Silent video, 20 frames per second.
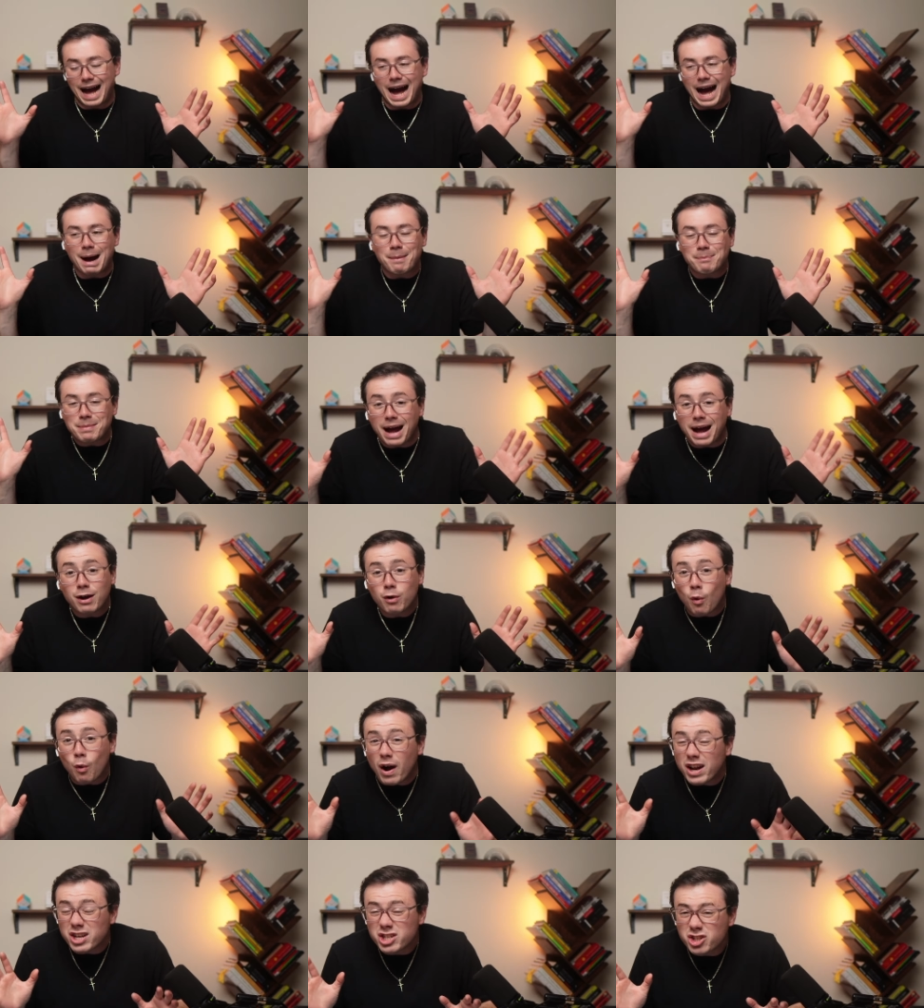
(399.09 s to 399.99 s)
I'm not
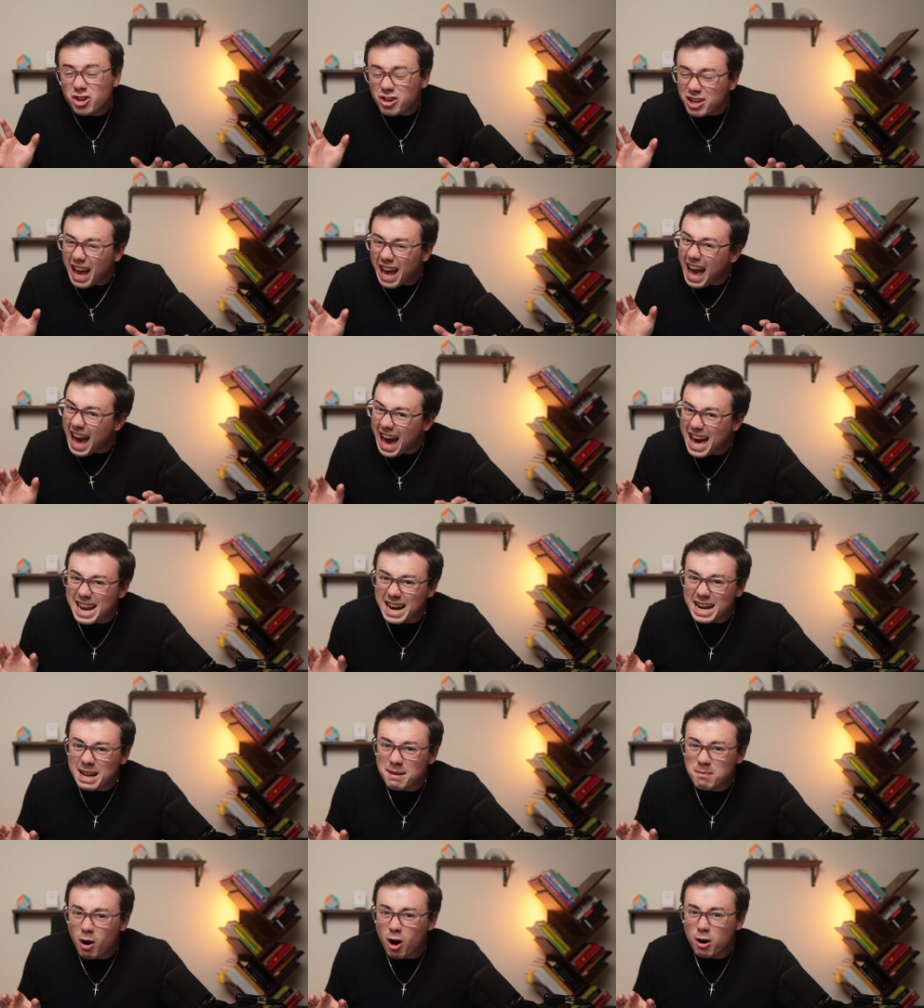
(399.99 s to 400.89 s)
quite sure you had
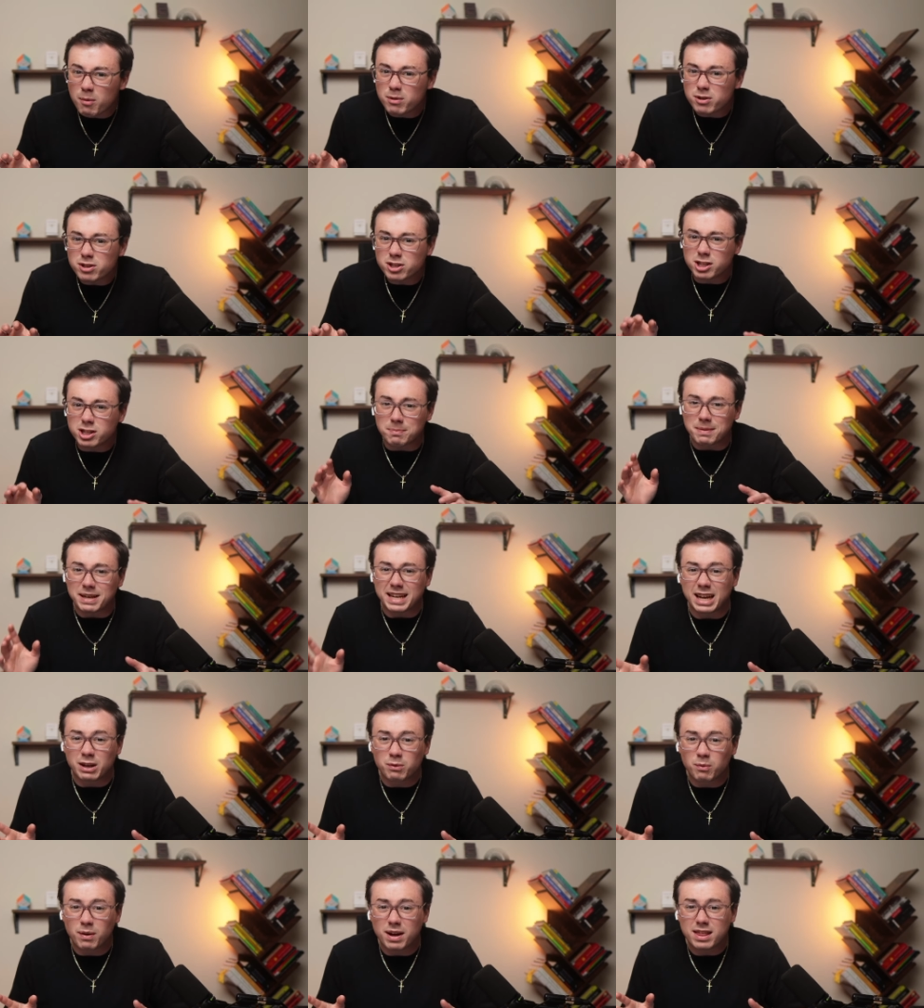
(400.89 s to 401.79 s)
any marbles to
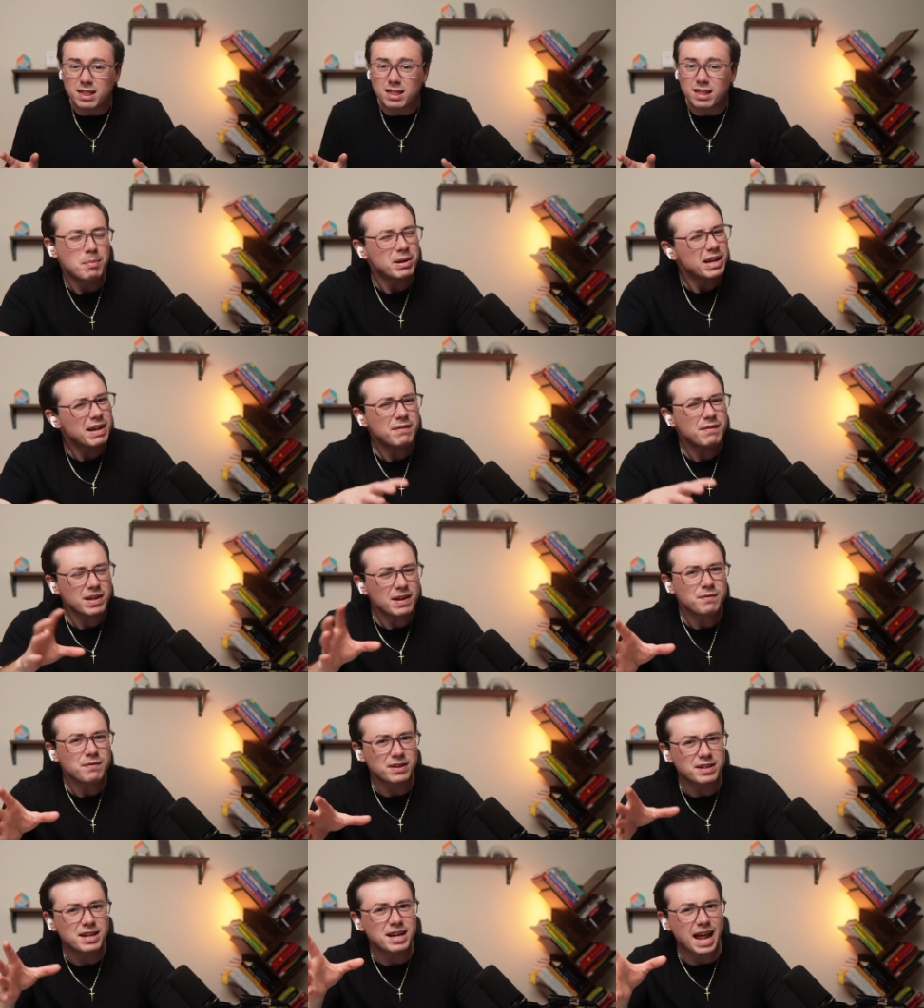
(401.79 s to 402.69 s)
begin with. But even
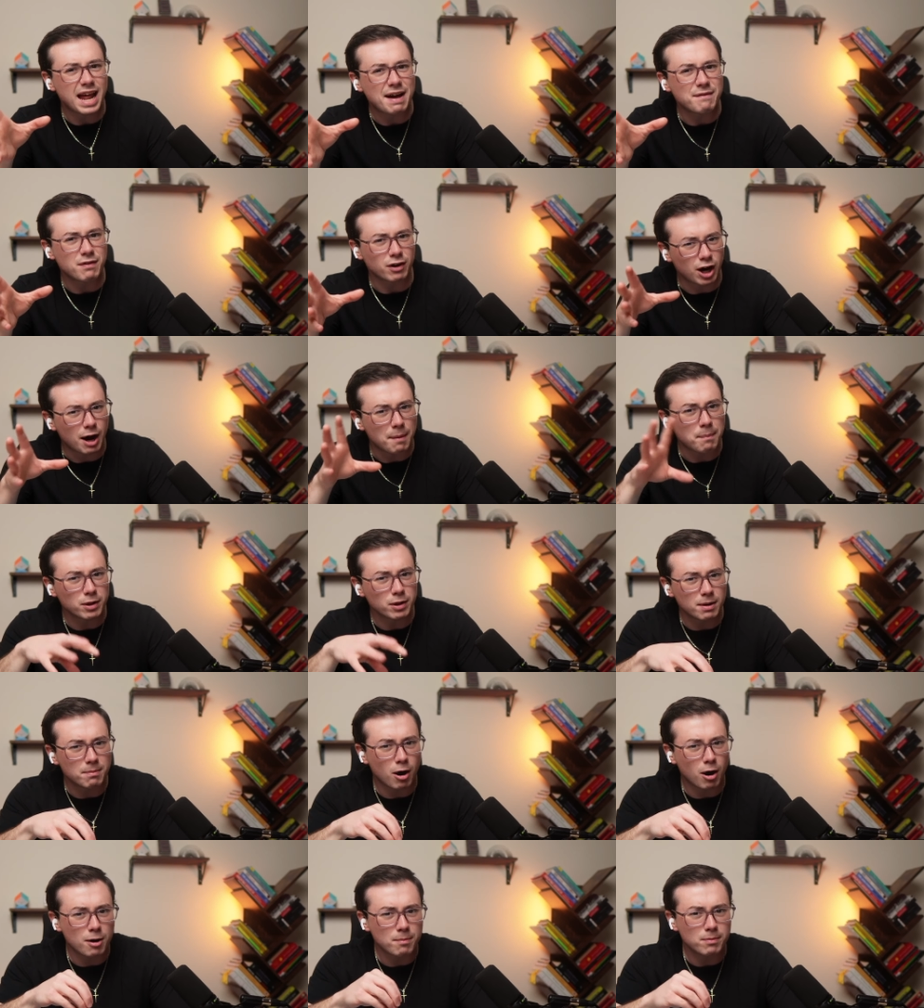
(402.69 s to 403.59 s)
if you did have a couple
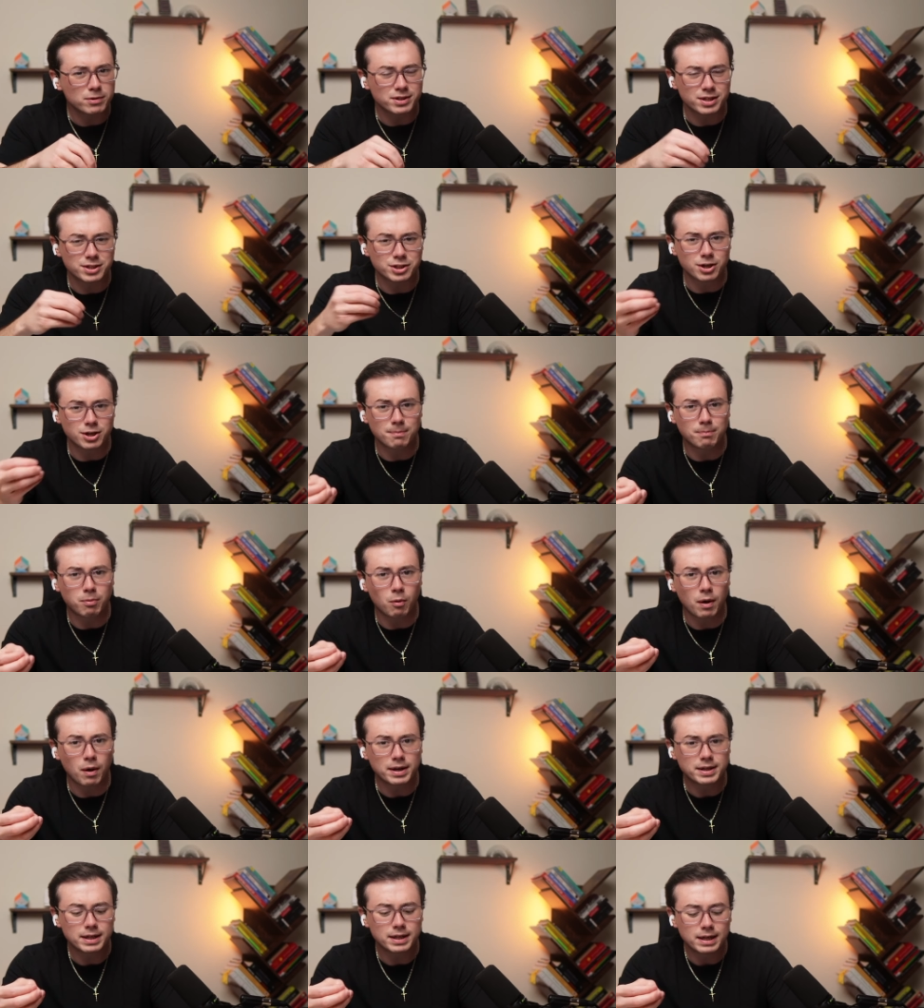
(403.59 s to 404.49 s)
of marbles at some
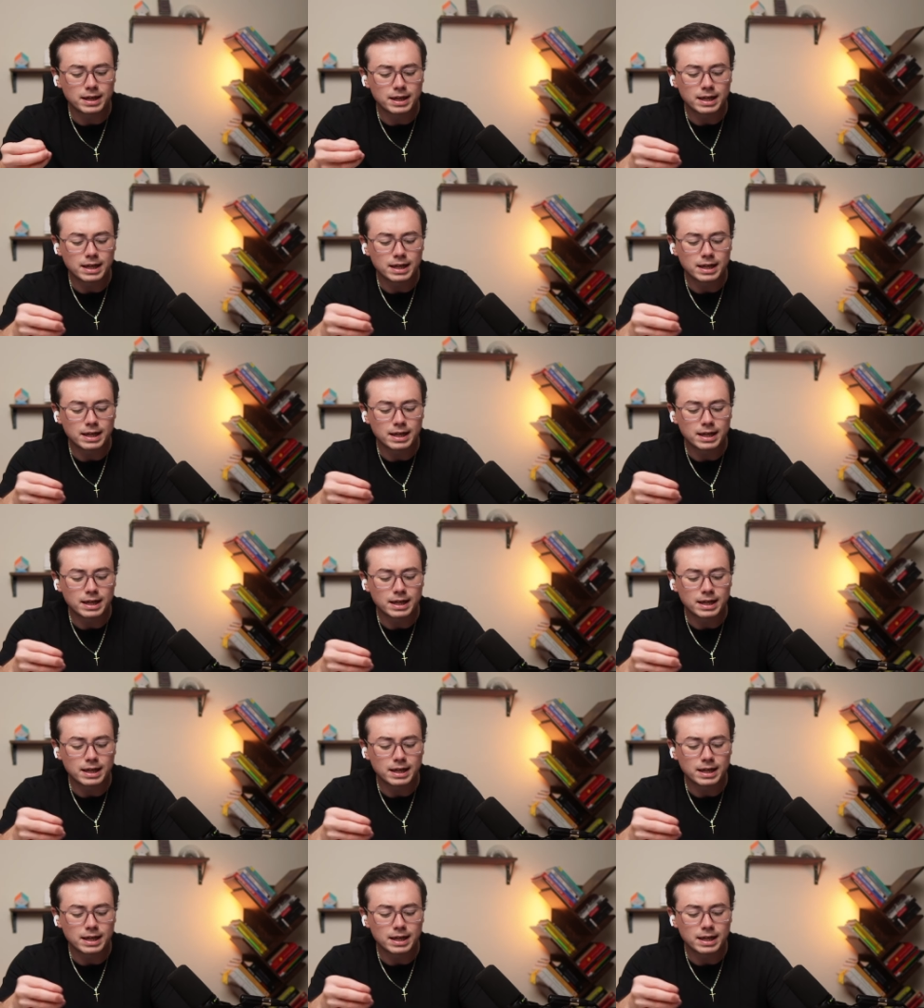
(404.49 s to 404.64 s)
point,